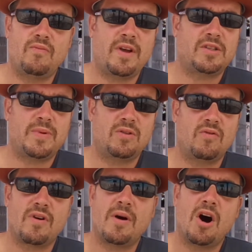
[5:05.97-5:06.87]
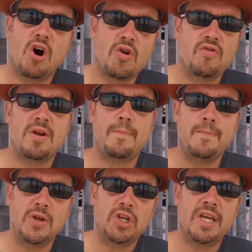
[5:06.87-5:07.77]
they spend over $100
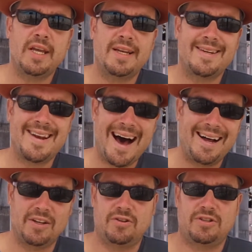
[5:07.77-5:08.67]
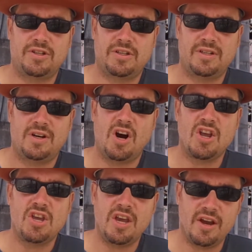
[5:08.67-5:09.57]
million a
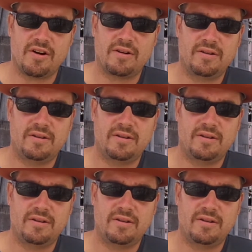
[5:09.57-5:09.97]
year